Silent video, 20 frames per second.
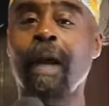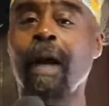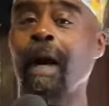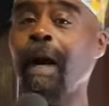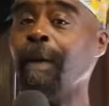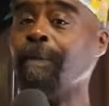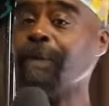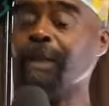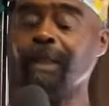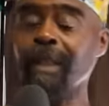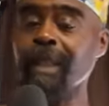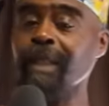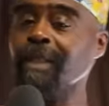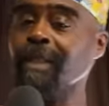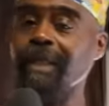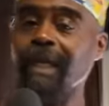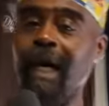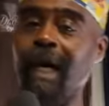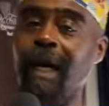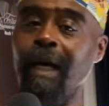I'm sick and
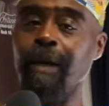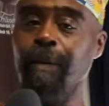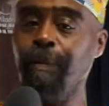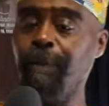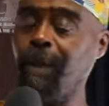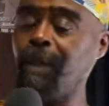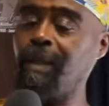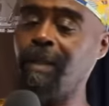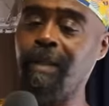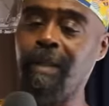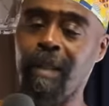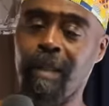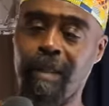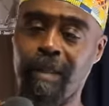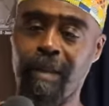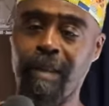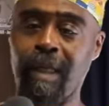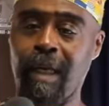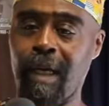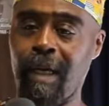tired of being sick
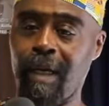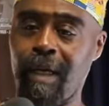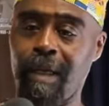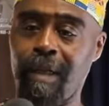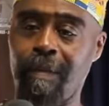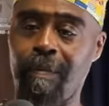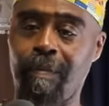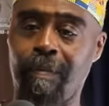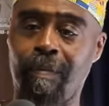and tired.